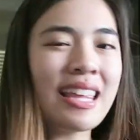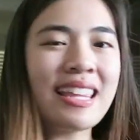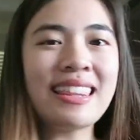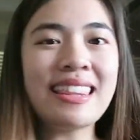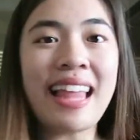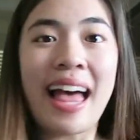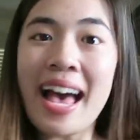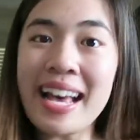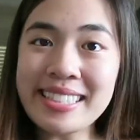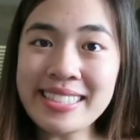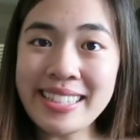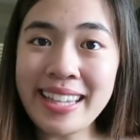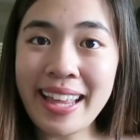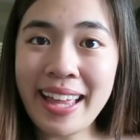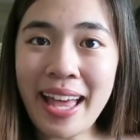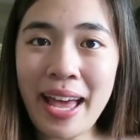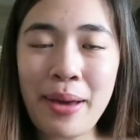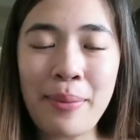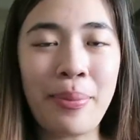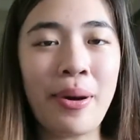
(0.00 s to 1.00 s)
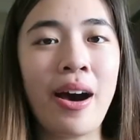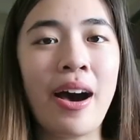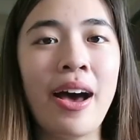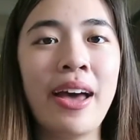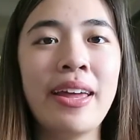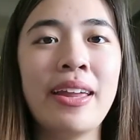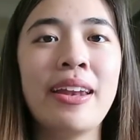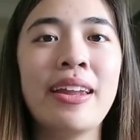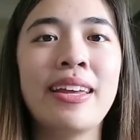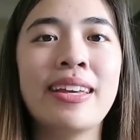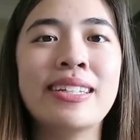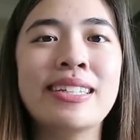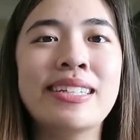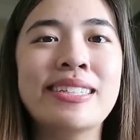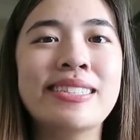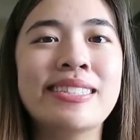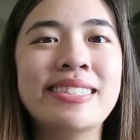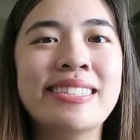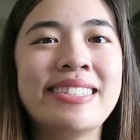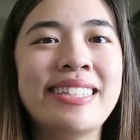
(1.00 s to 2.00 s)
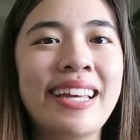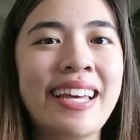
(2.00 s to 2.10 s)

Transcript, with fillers: The last thing I bought is